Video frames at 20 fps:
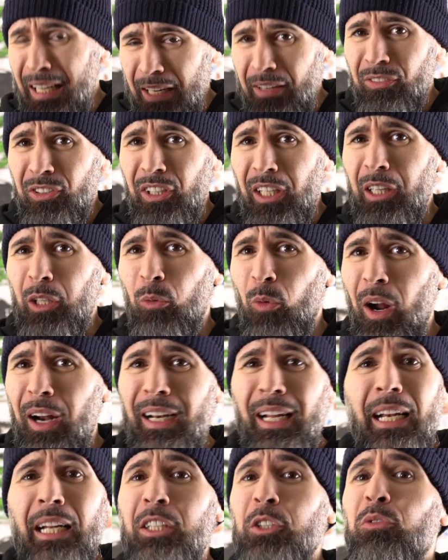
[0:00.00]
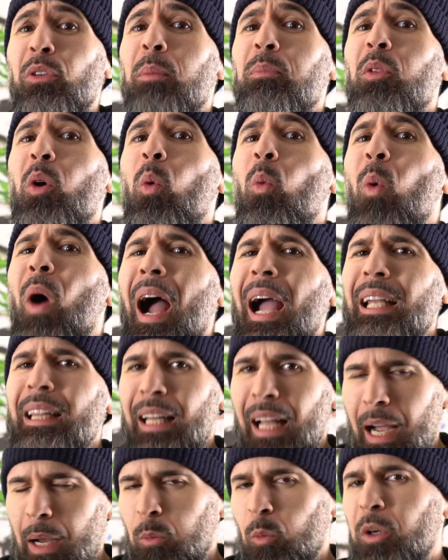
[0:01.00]
Yves Saint Laurent and it's from the Y
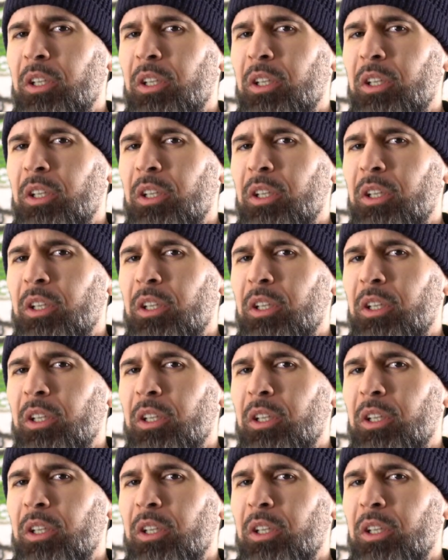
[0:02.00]
line.